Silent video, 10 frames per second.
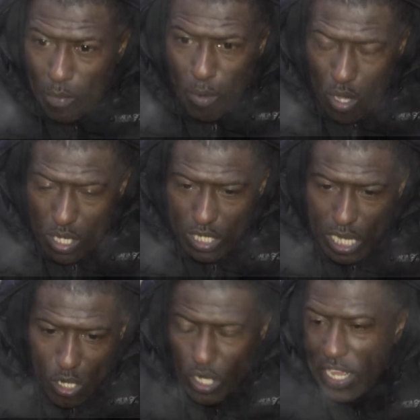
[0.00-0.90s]
on the block
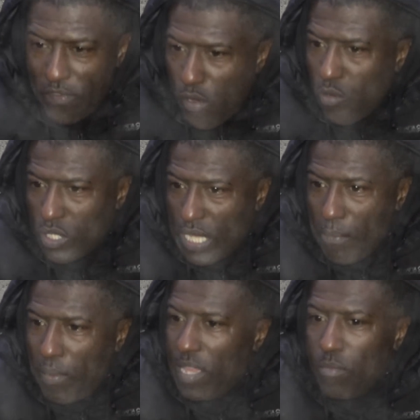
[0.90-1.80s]
got their phones
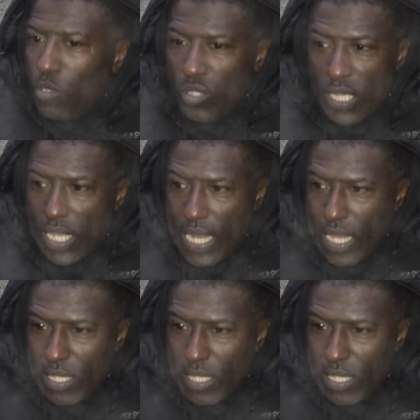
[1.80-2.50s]
that play music and that.